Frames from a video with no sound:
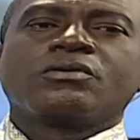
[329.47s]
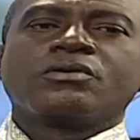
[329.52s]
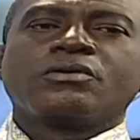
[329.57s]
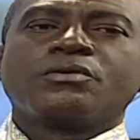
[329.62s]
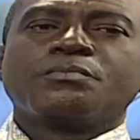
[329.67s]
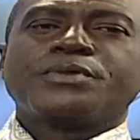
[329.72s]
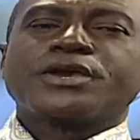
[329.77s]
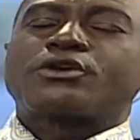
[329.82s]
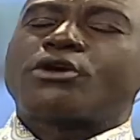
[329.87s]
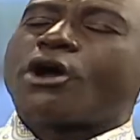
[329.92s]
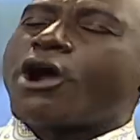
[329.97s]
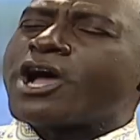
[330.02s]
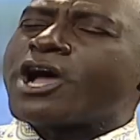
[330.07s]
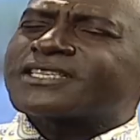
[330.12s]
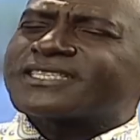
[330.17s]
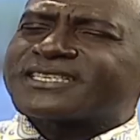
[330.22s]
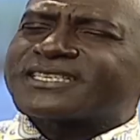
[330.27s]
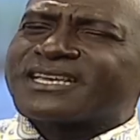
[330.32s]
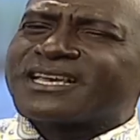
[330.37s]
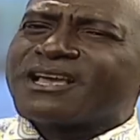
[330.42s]

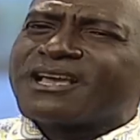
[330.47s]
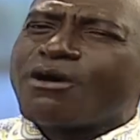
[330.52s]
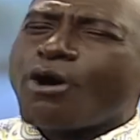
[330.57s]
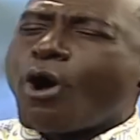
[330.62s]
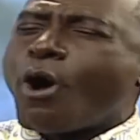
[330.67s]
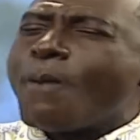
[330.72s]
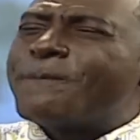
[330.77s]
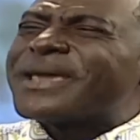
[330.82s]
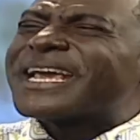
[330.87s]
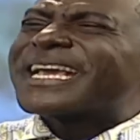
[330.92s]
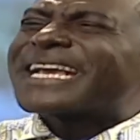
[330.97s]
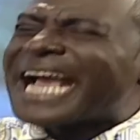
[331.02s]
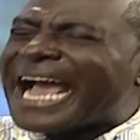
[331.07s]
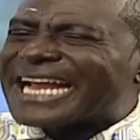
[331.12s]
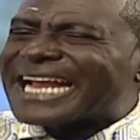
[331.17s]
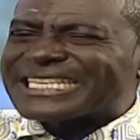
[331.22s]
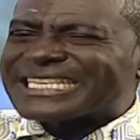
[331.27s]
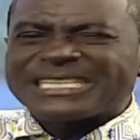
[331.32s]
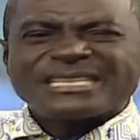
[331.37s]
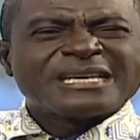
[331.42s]
Because Obi
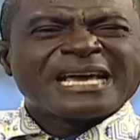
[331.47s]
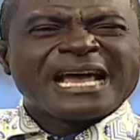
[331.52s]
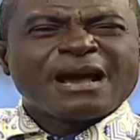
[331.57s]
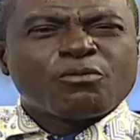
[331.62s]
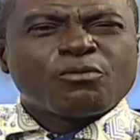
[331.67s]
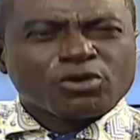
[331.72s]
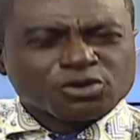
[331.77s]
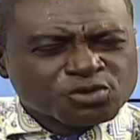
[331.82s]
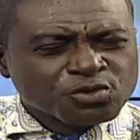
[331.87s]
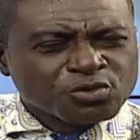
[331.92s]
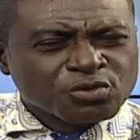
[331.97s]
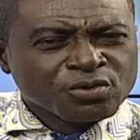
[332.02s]
cat, I was so.